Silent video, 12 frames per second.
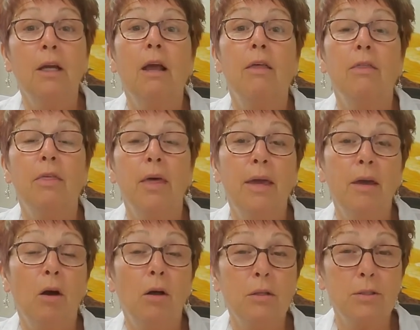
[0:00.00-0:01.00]
they
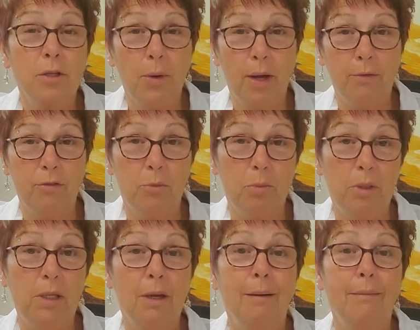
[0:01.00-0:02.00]
also have to
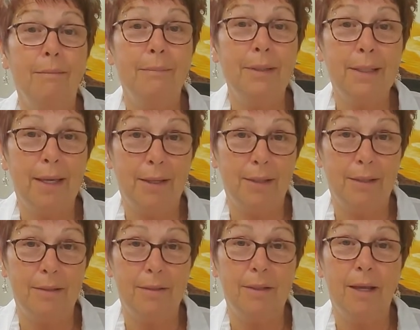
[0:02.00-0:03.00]
be mitigated,
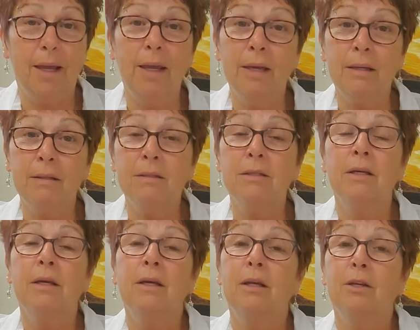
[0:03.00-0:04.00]
and
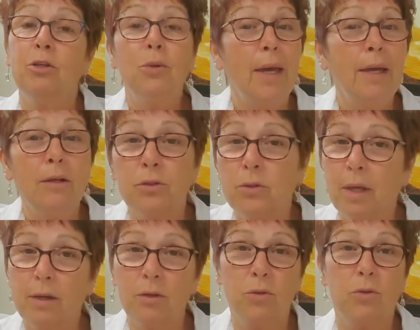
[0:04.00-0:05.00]
you can't do
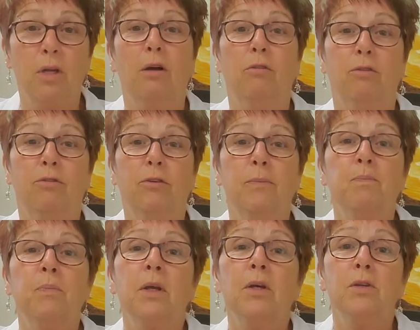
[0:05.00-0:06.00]
that yourself.
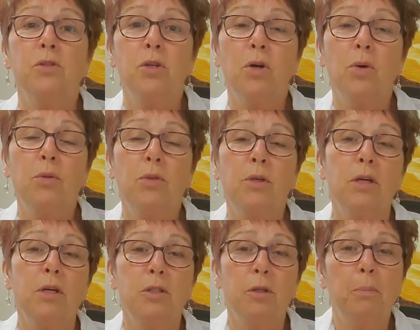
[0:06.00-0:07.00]
So
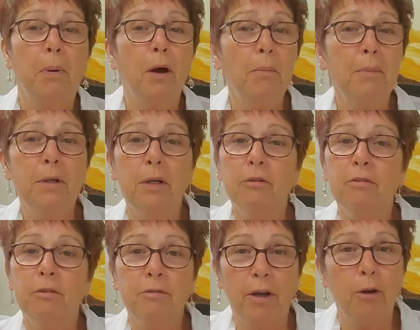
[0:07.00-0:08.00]
the Department of
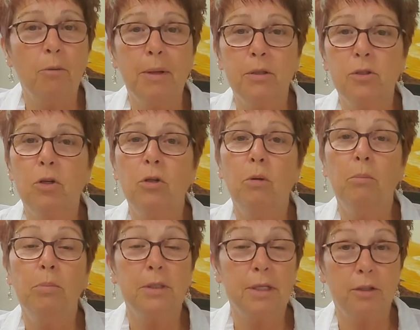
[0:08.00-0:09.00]
Environmental
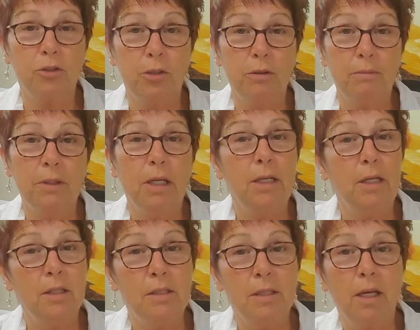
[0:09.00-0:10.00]
Protection
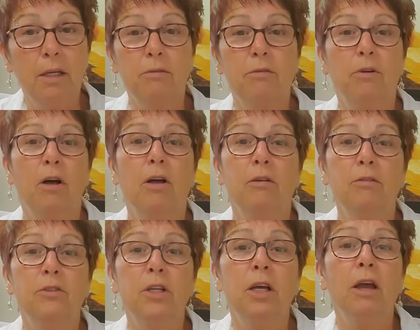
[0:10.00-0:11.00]
needs to get
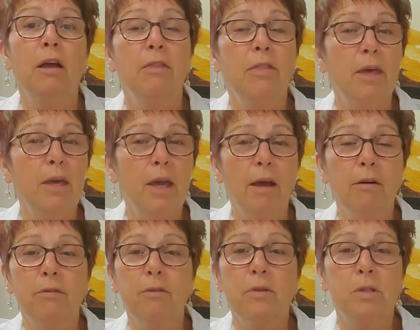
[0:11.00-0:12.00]
involved. They have
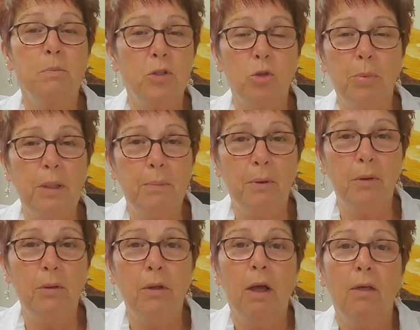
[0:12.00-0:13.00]
special people
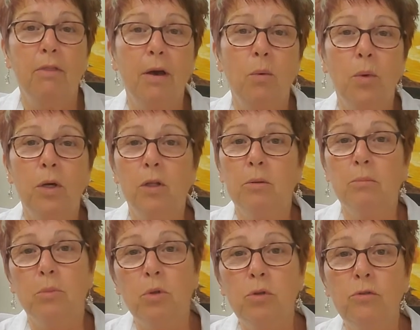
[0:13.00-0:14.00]
that will
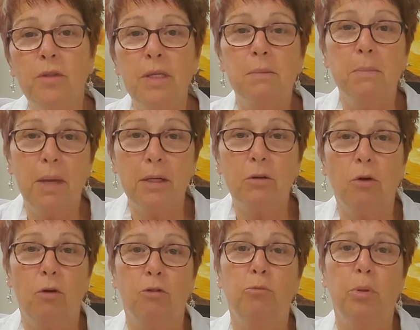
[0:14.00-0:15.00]
move these
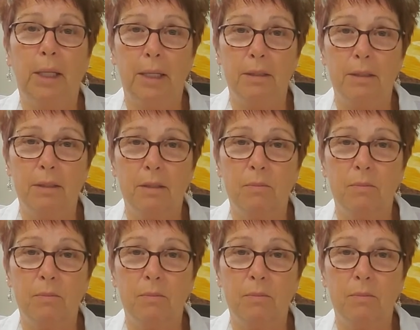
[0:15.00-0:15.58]
mangrove plants.